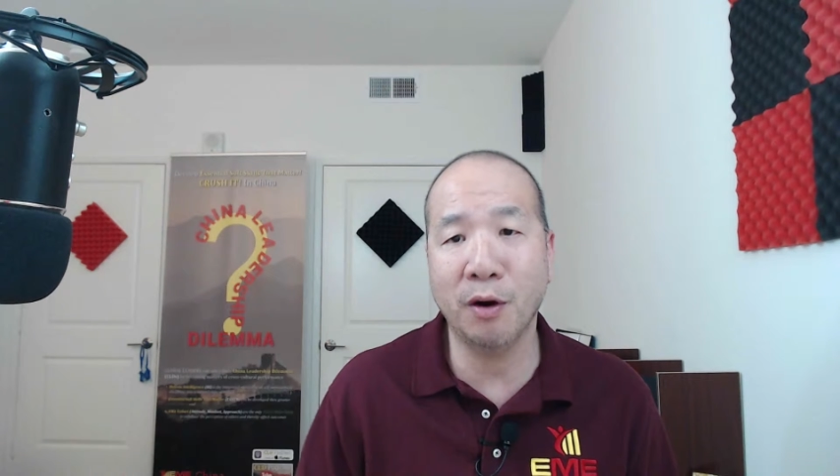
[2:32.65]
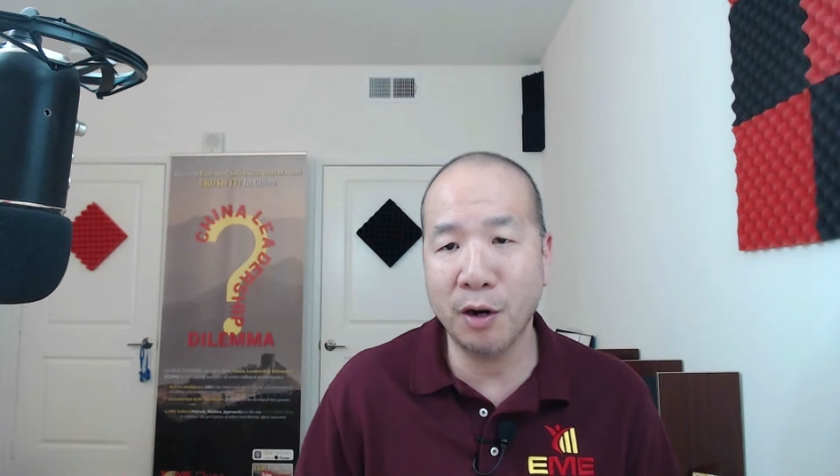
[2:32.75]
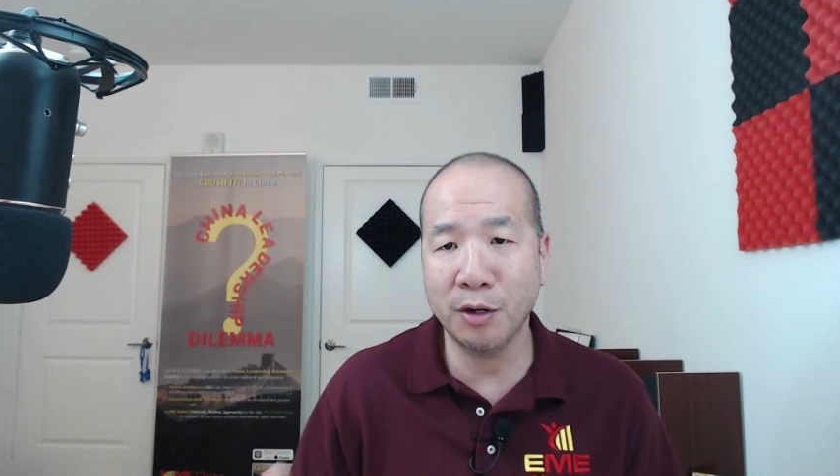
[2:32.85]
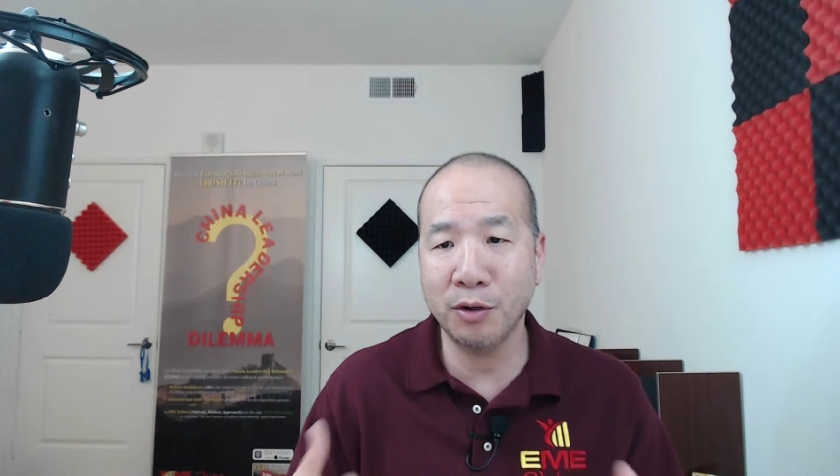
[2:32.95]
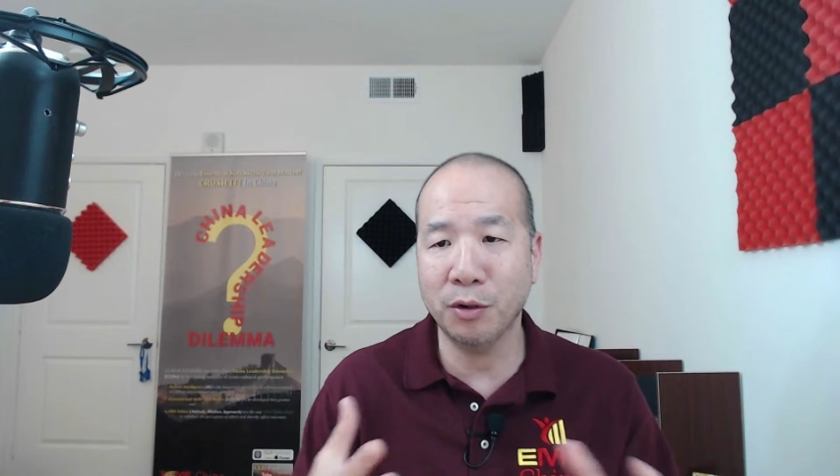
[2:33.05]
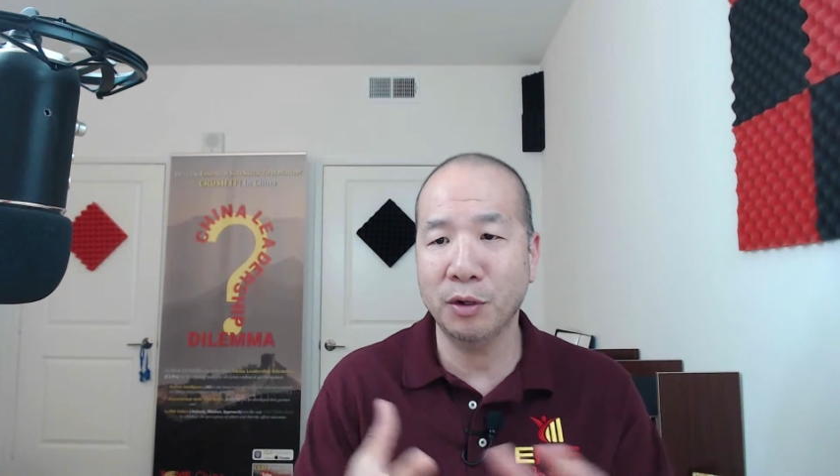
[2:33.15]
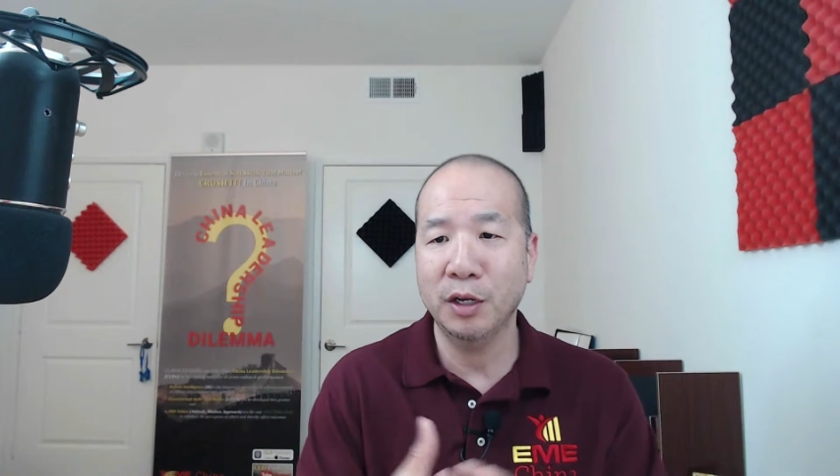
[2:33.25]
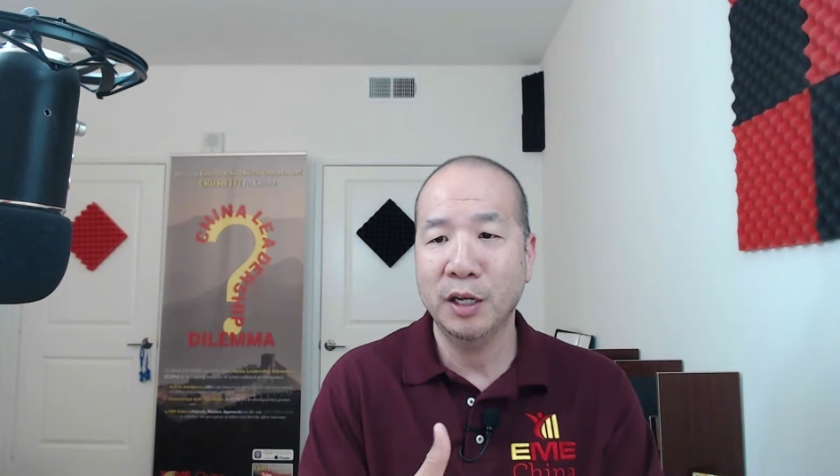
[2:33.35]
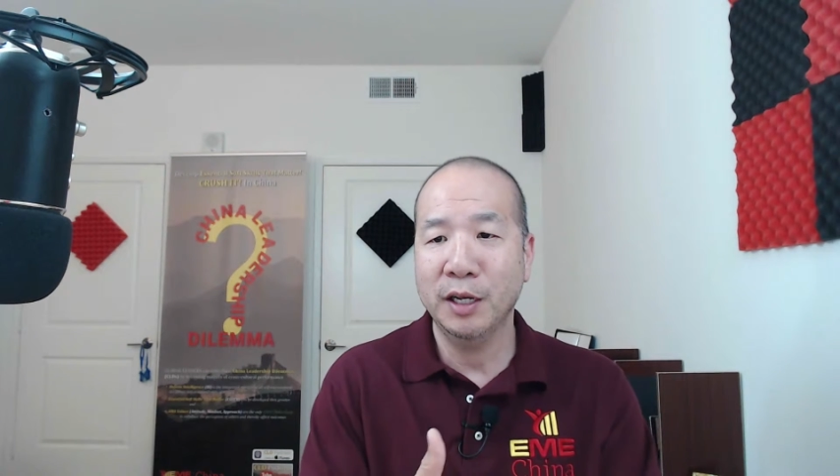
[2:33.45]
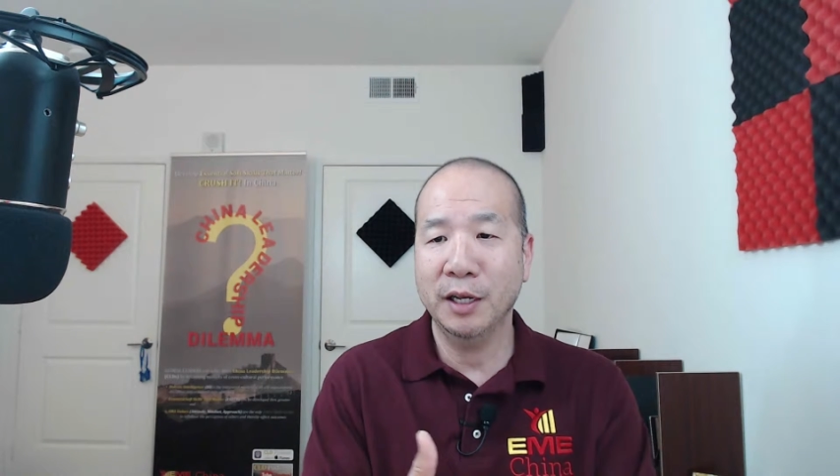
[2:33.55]
article
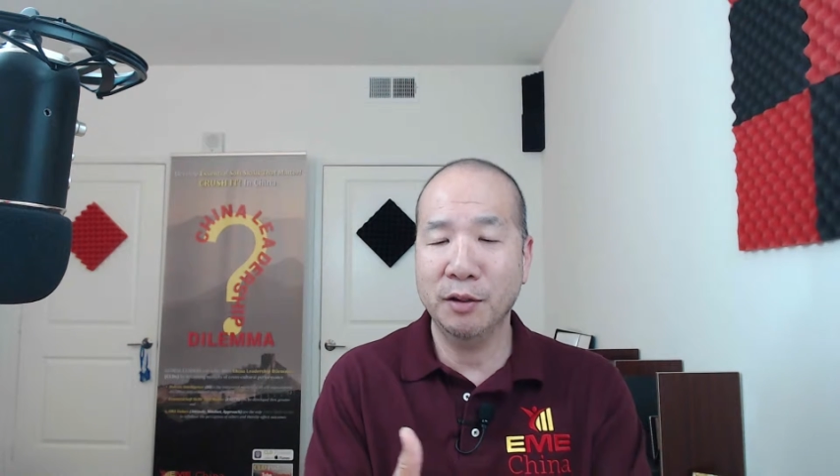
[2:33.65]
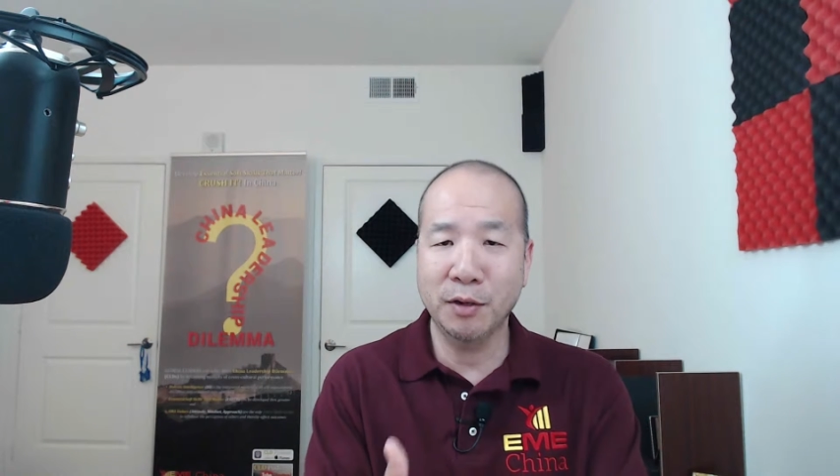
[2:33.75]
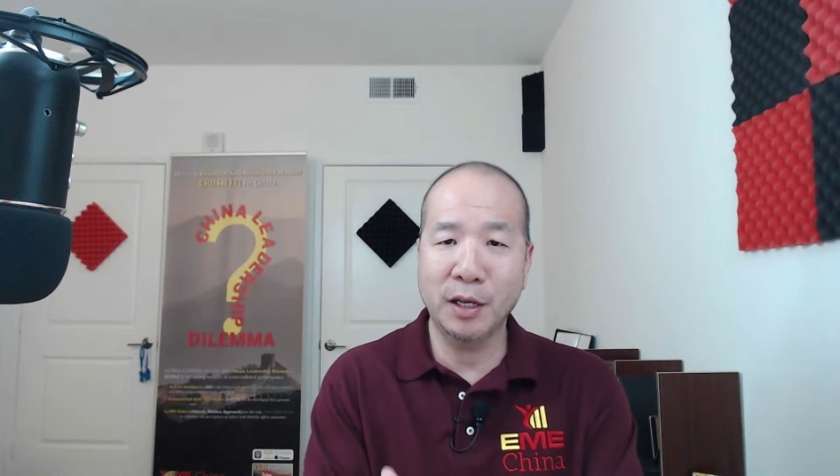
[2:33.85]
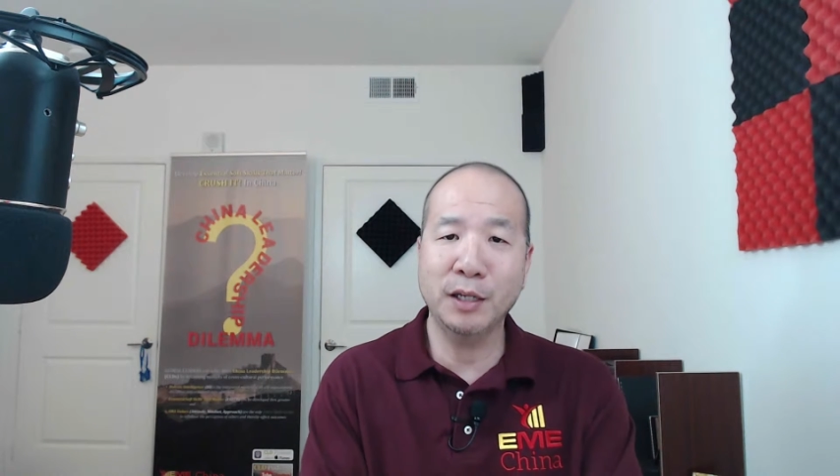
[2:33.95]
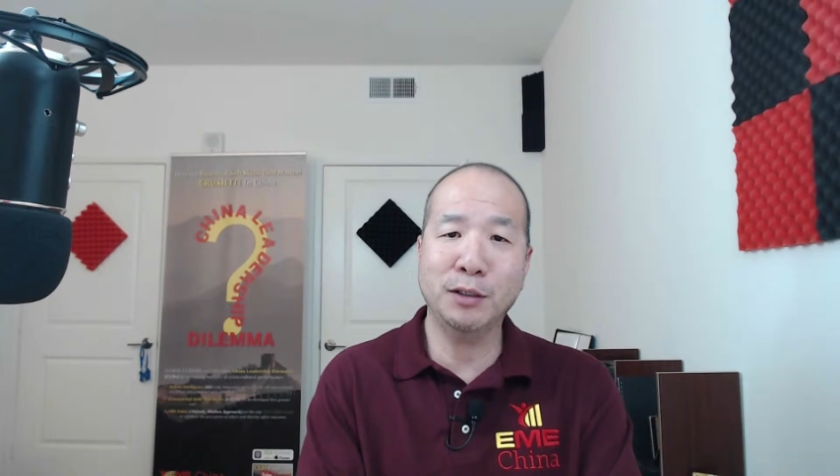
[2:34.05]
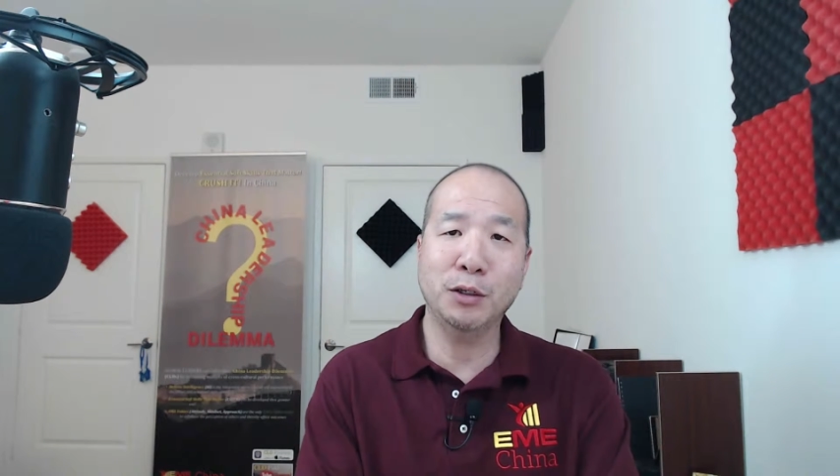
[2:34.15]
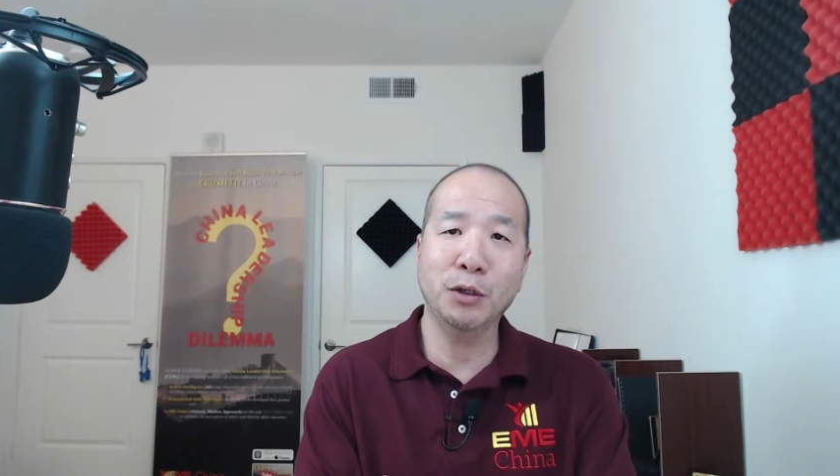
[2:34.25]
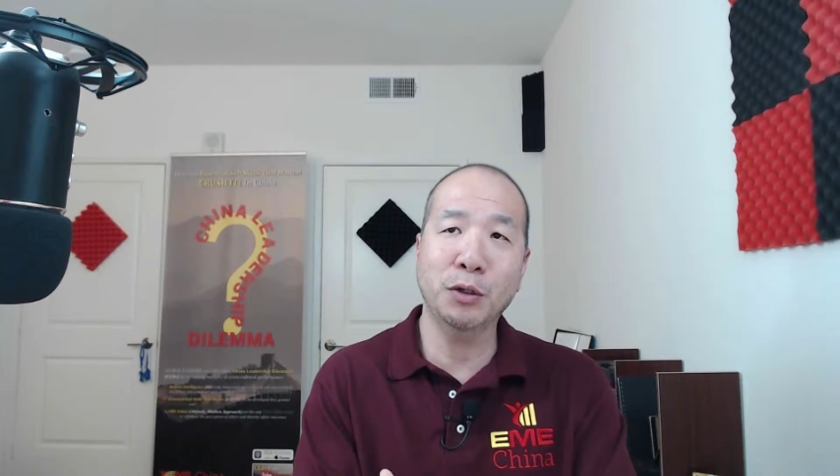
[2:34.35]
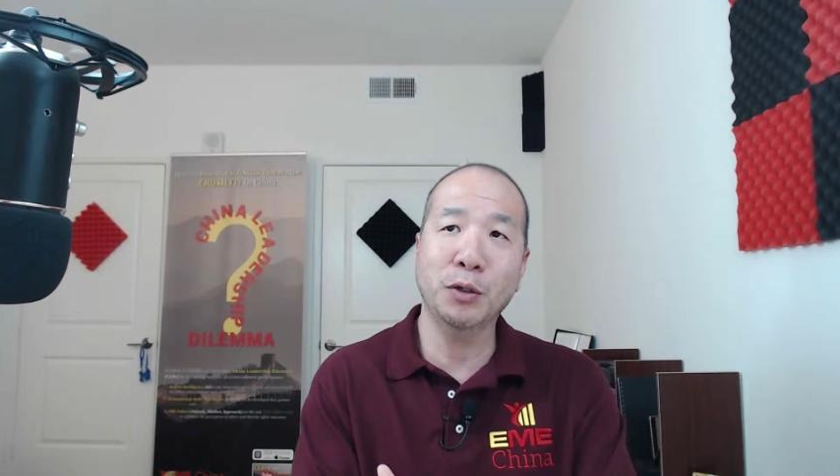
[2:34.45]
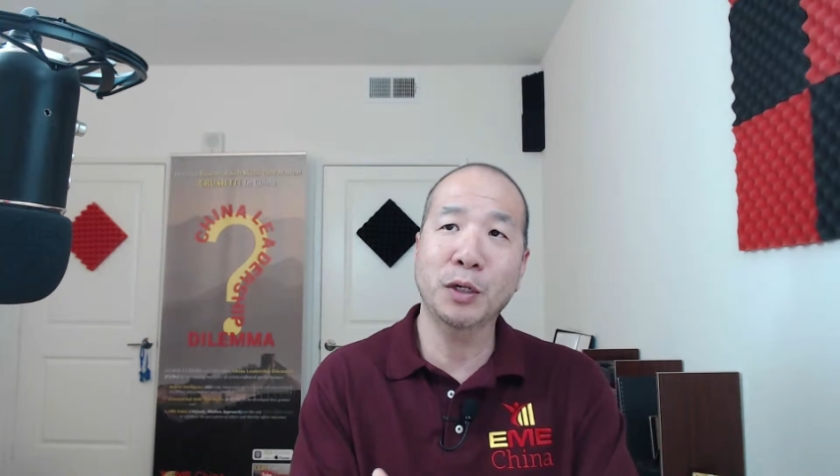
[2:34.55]
and you get
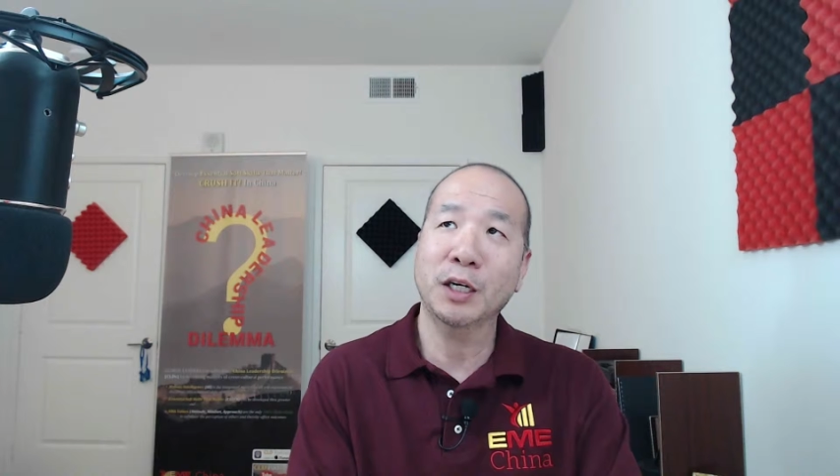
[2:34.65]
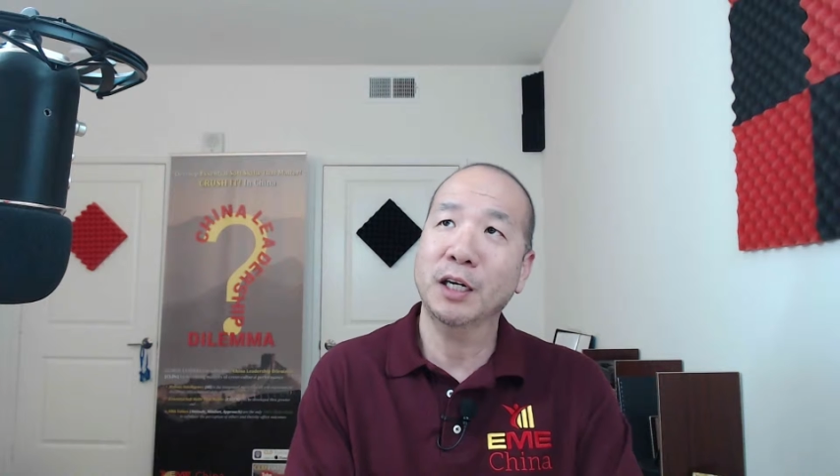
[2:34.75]
to